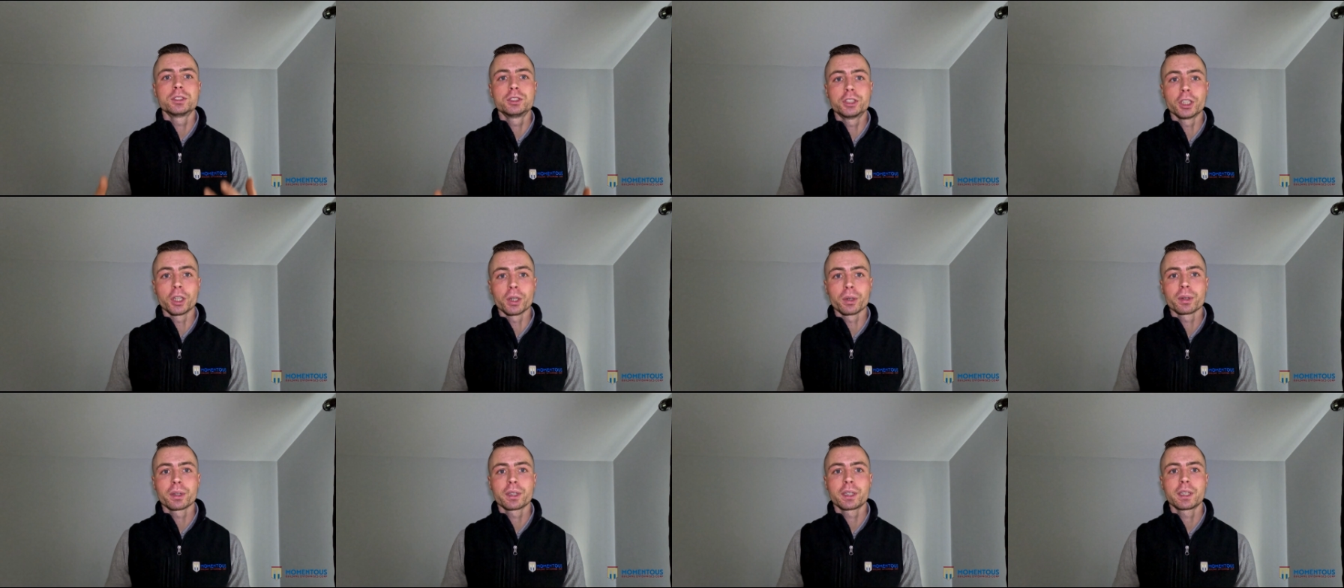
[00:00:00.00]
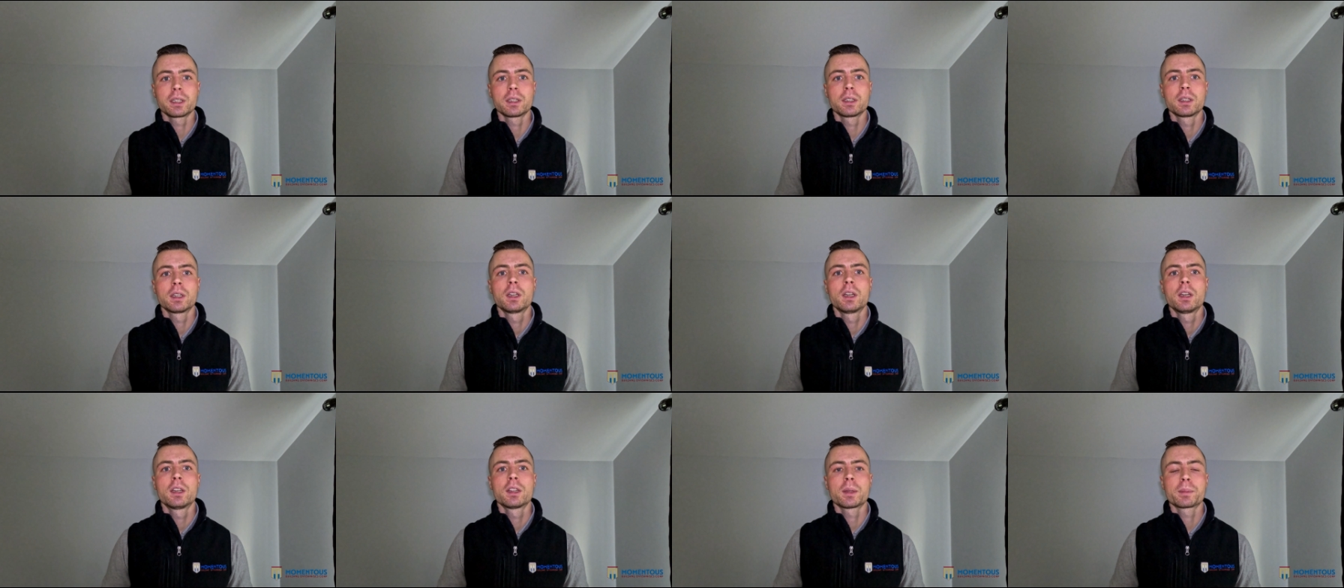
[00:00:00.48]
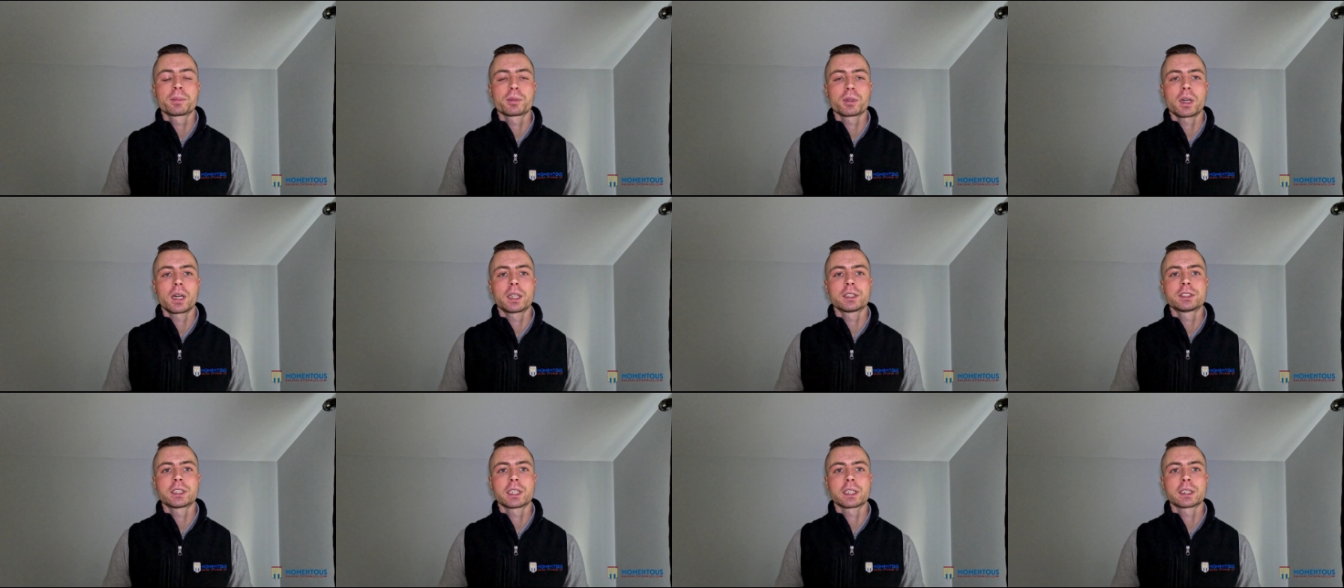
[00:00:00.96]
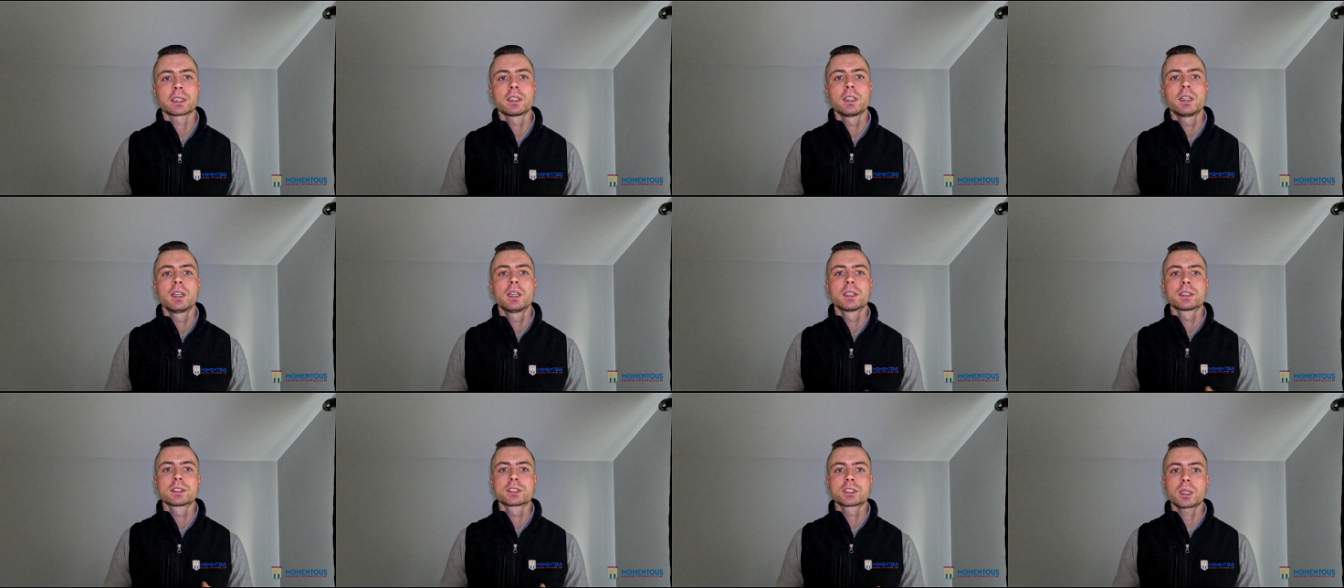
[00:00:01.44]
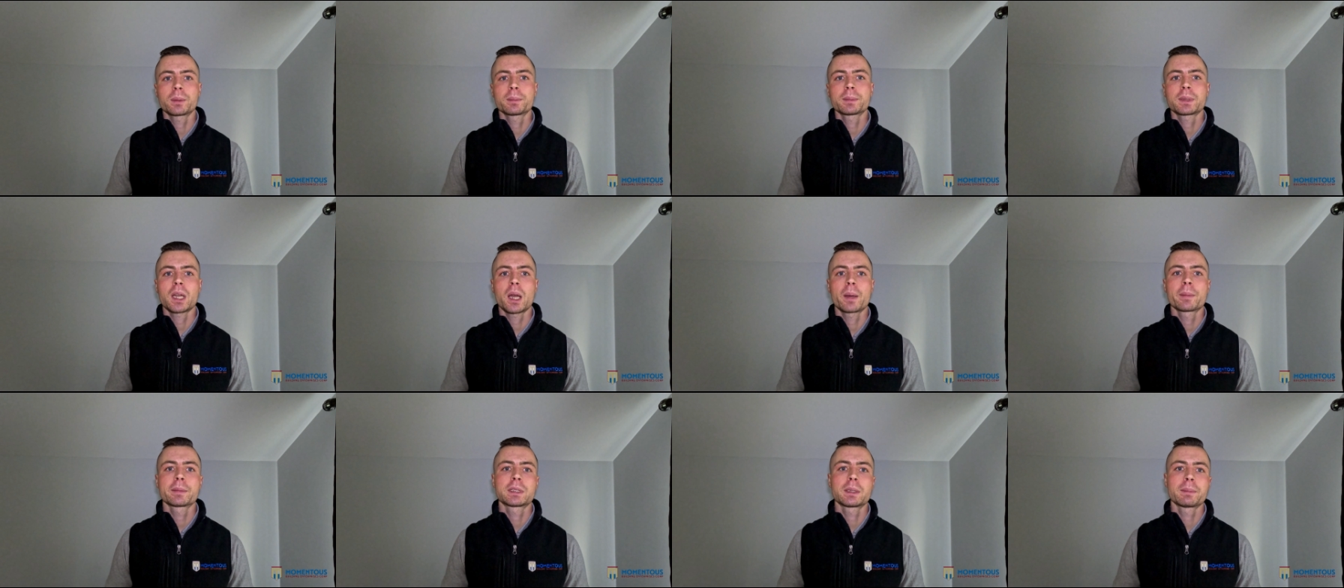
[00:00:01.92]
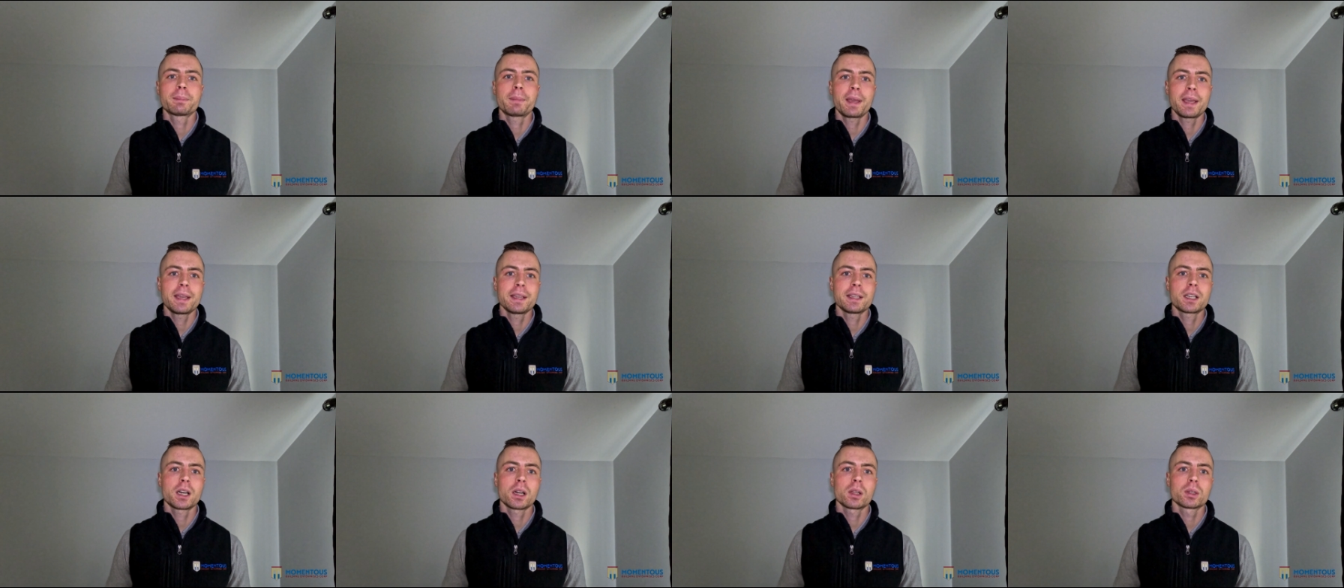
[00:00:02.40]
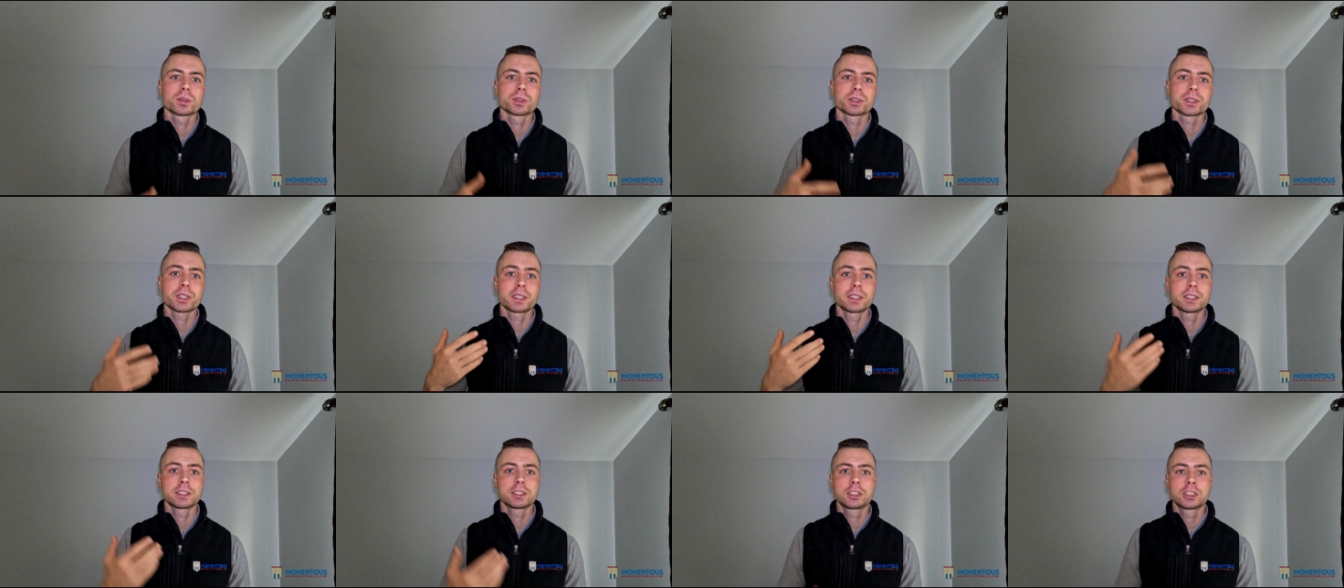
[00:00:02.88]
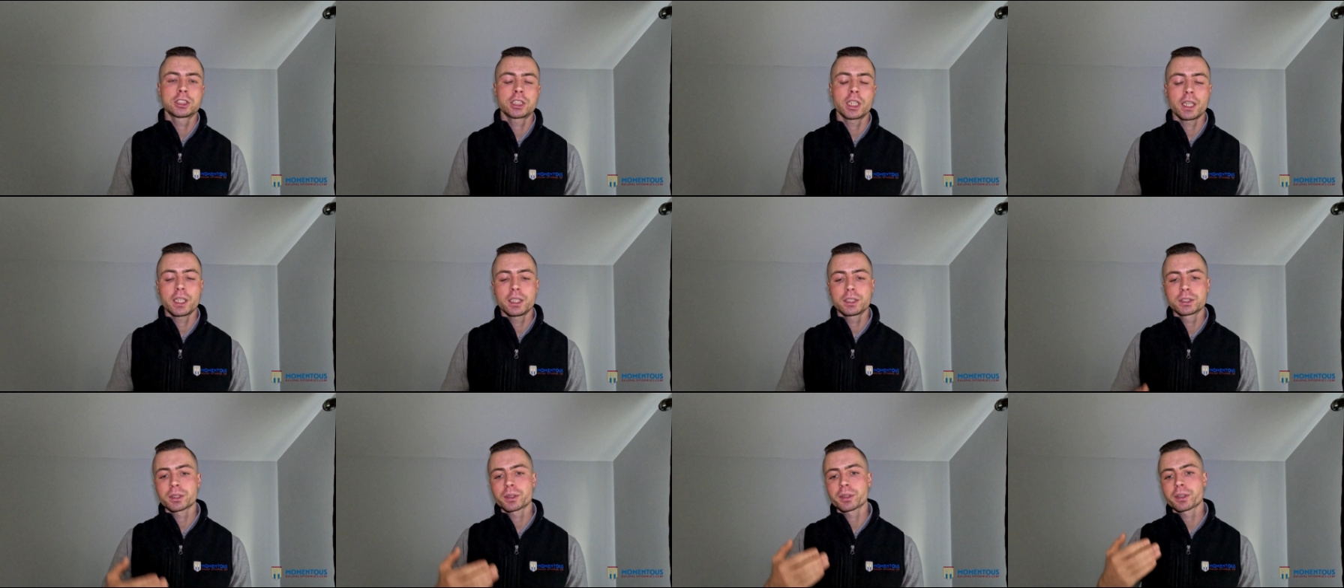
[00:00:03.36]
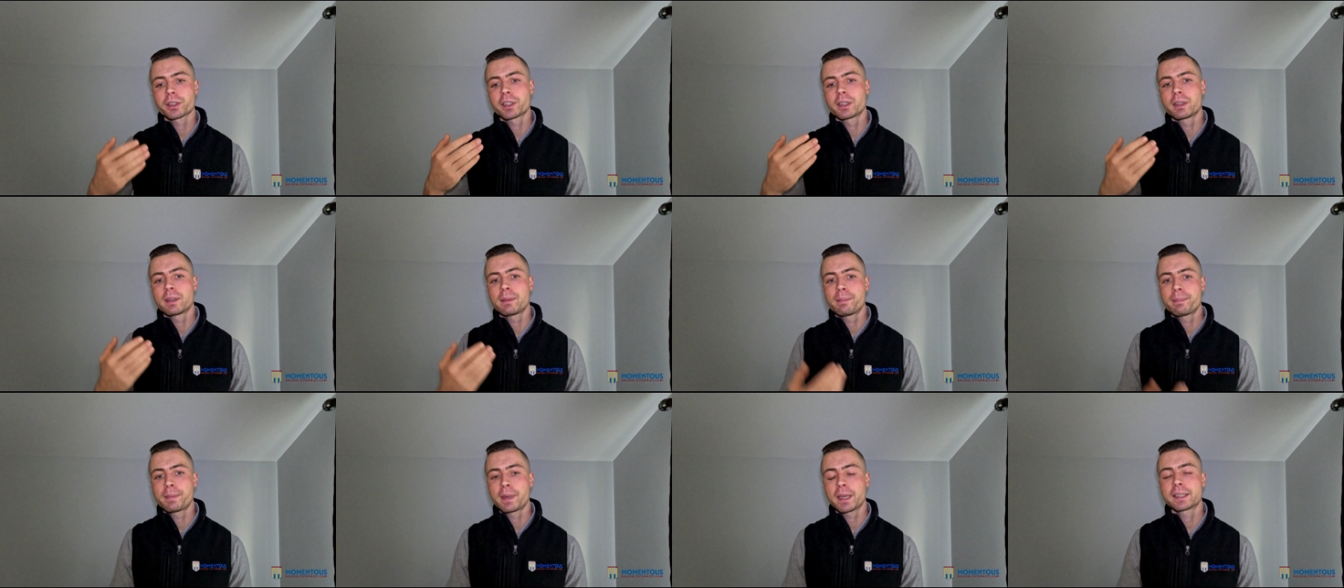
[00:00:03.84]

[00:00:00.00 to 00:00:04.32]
during the project. Sometimes the paint colors are going to change or they're going to be